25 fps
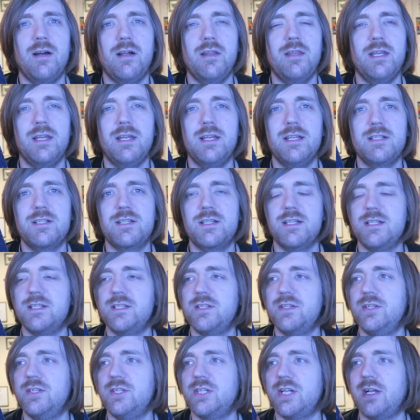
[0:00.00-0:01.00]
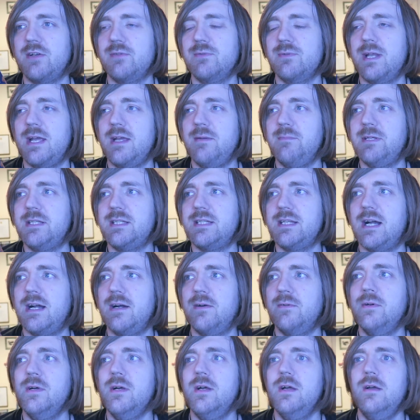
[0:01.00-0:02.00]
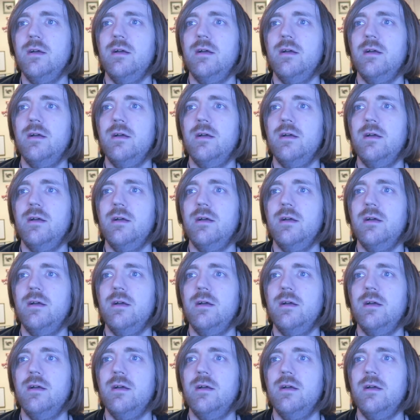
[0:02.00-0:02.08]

I think his, his channel name is now.